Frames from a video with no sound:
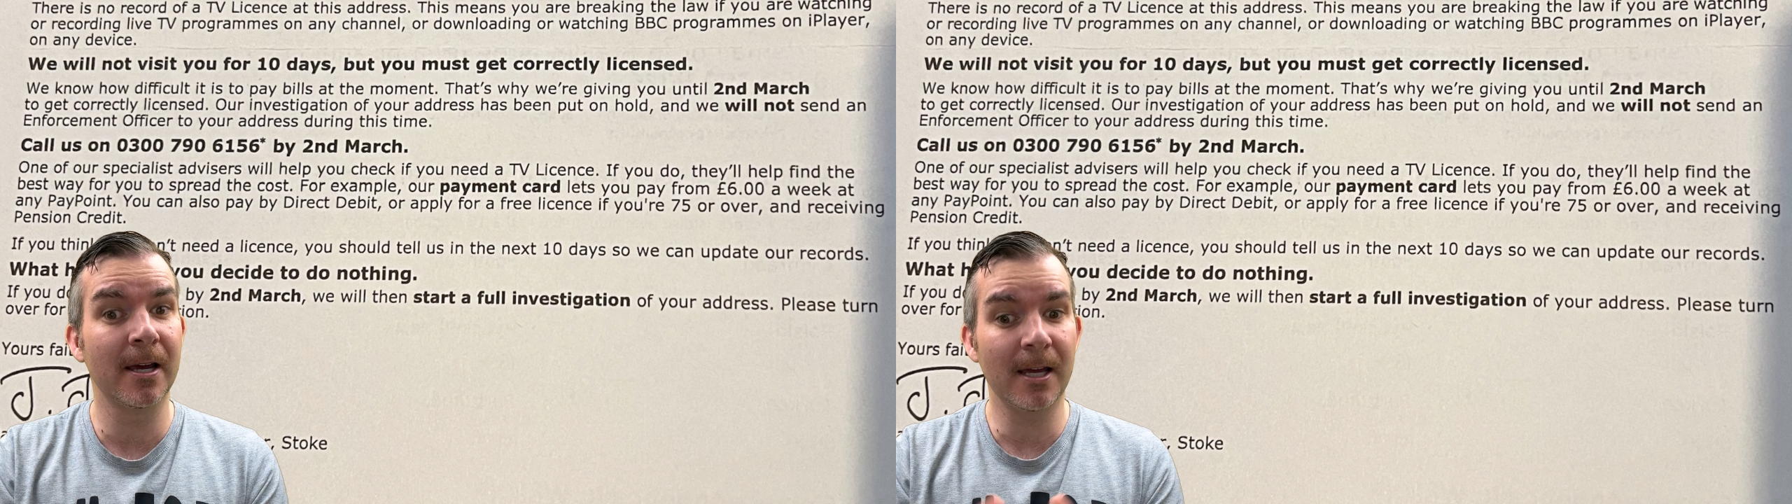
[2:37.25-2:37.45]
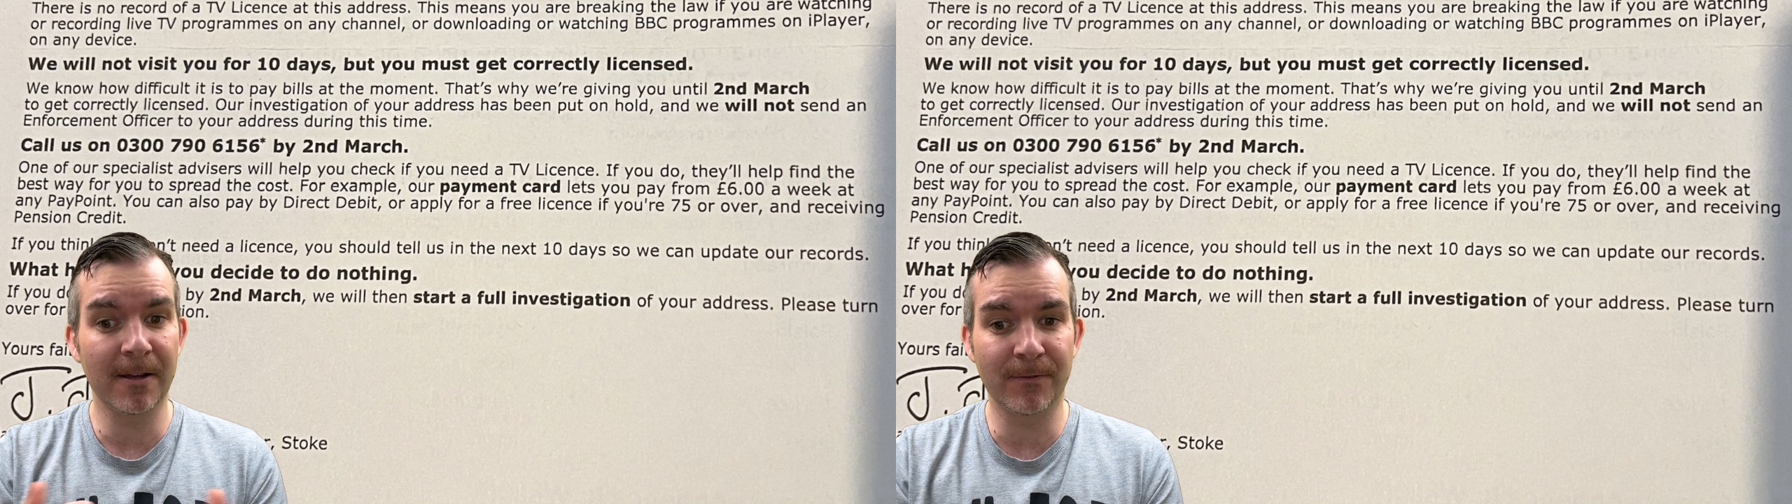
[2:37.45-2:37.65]

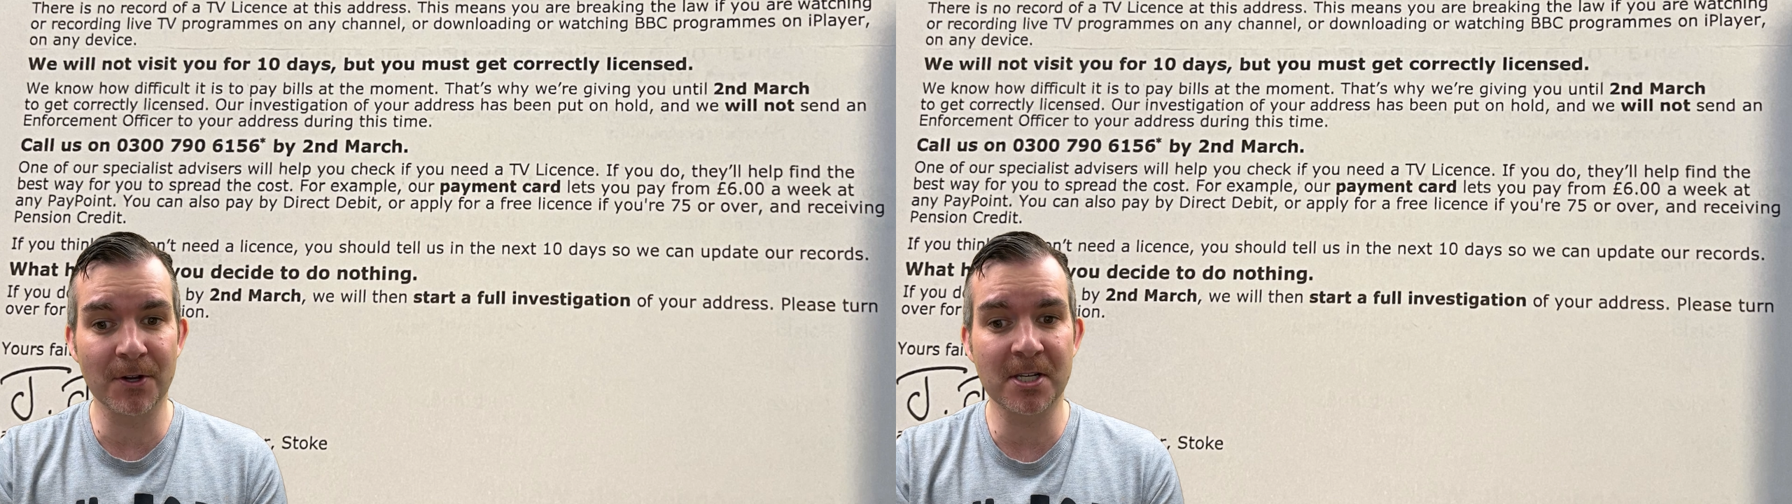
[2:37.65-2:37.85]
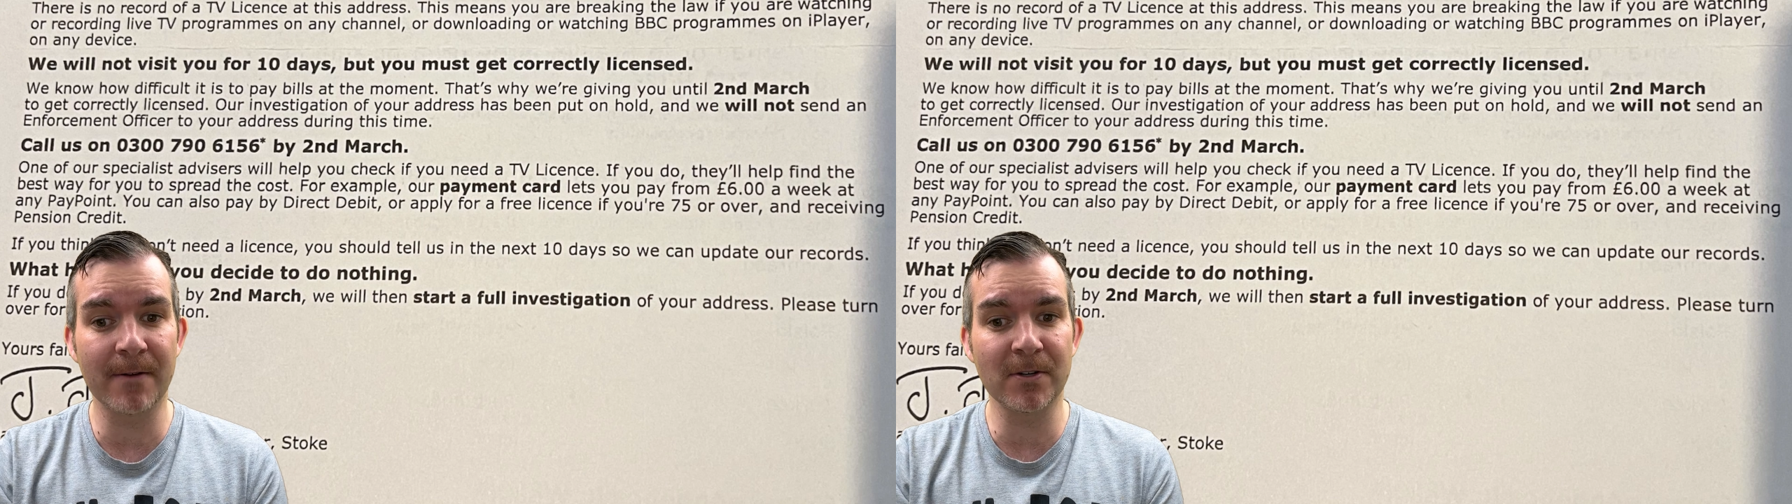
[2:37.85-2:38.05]
if you're
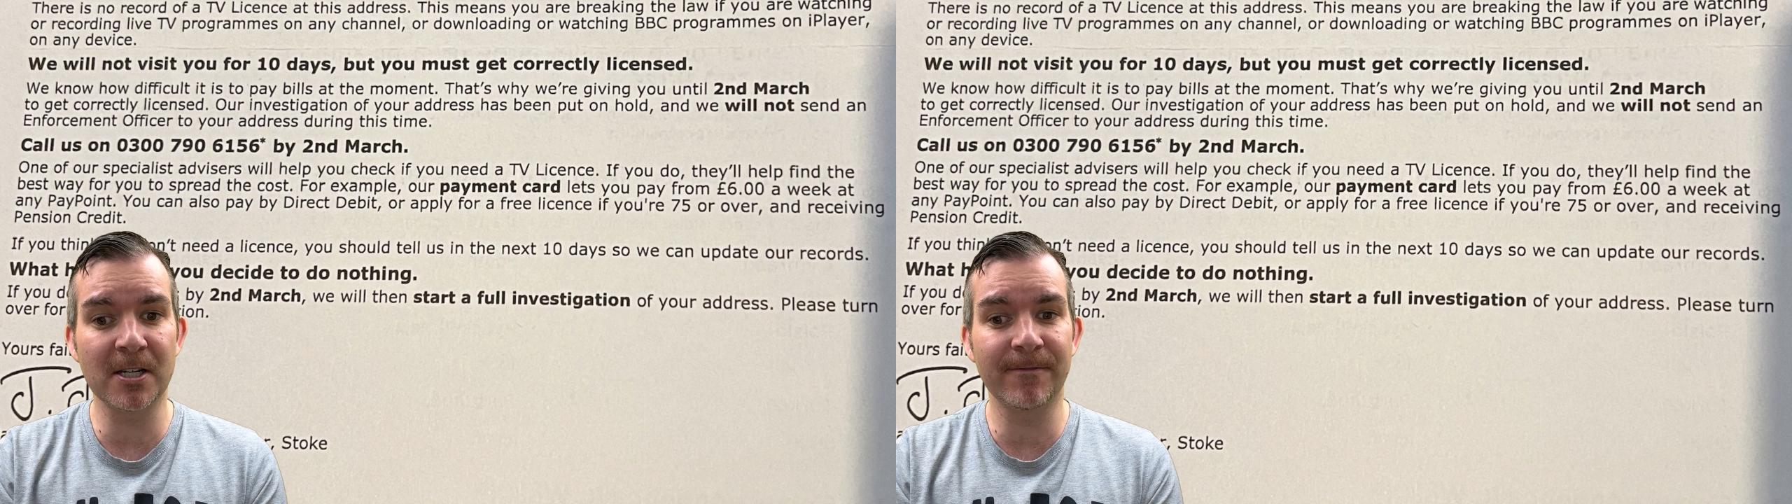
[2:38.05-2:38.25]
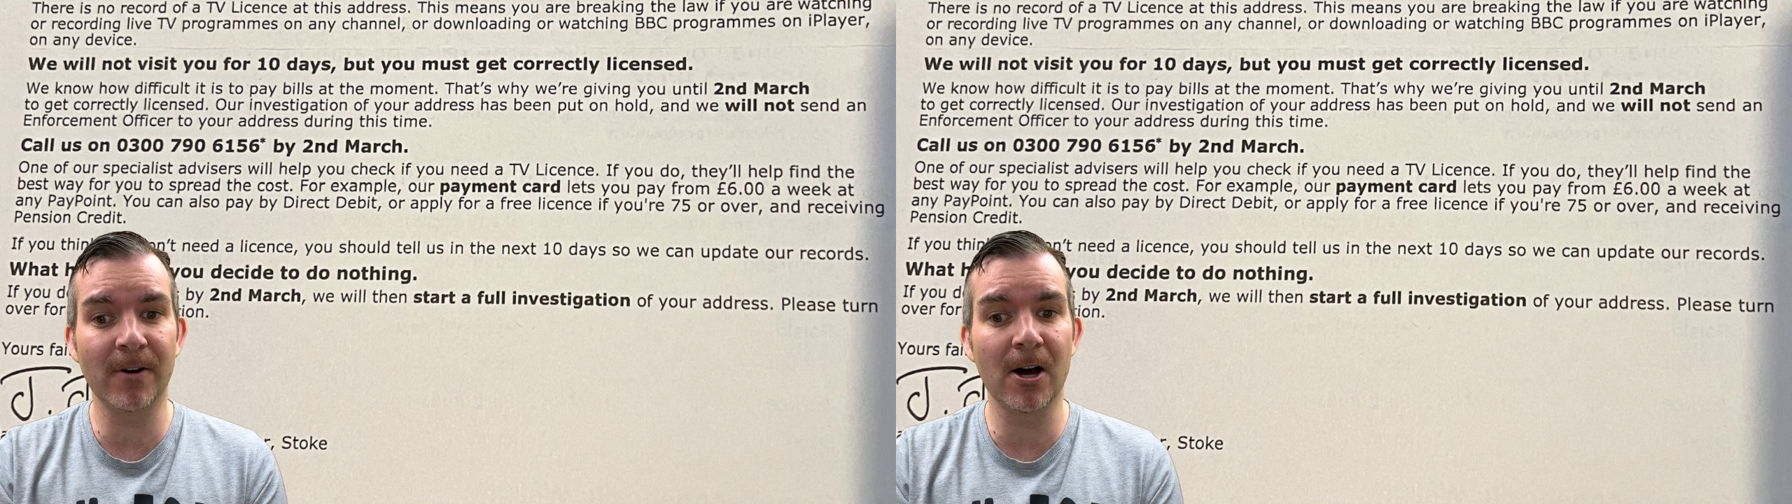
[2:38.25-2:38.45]

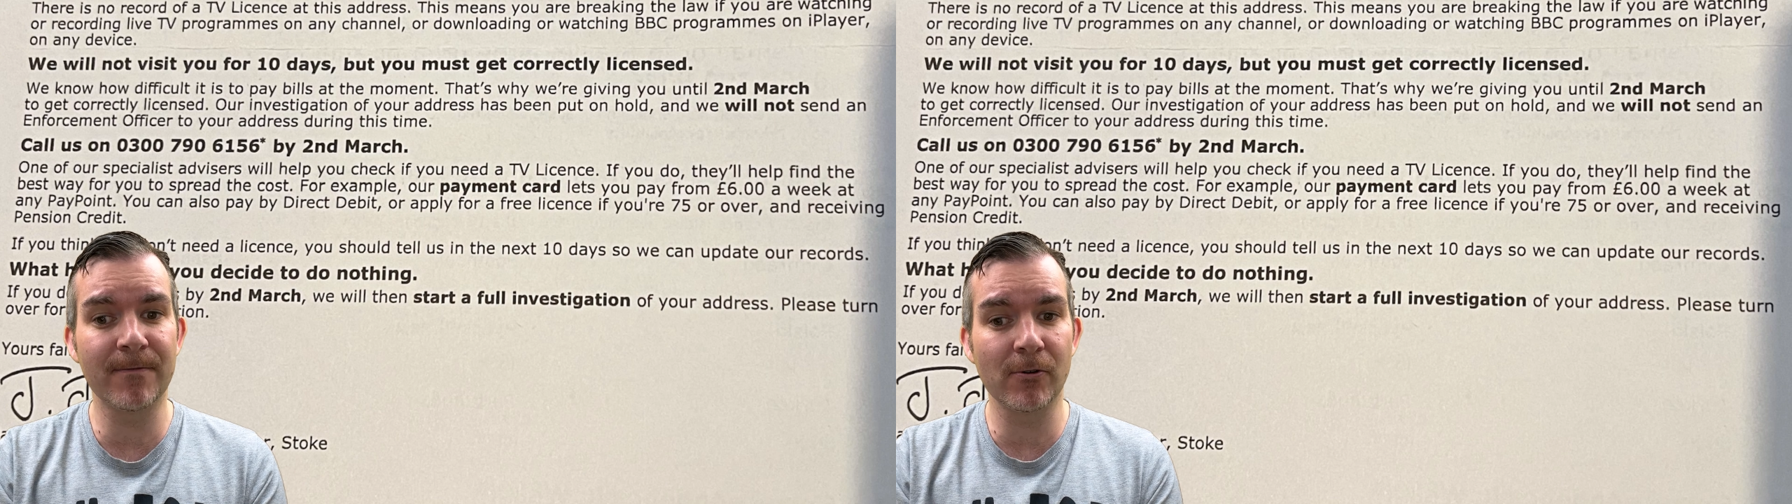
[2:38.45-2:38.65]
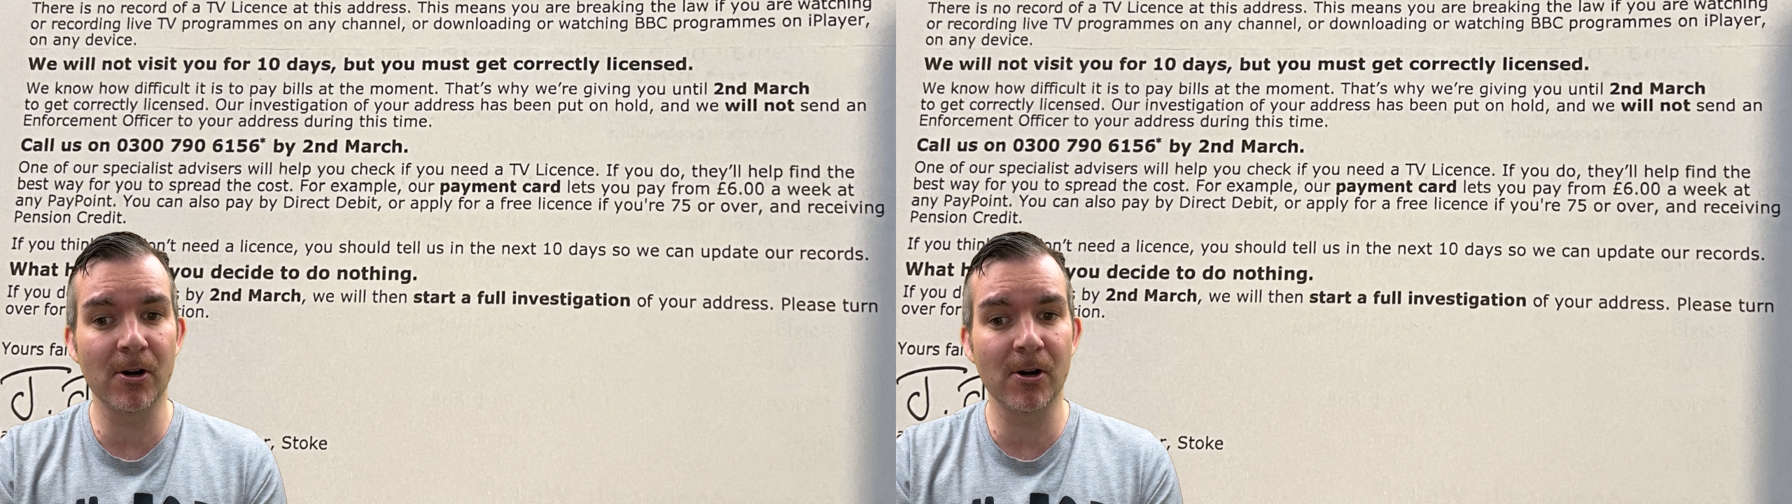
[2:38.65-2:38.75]
75 or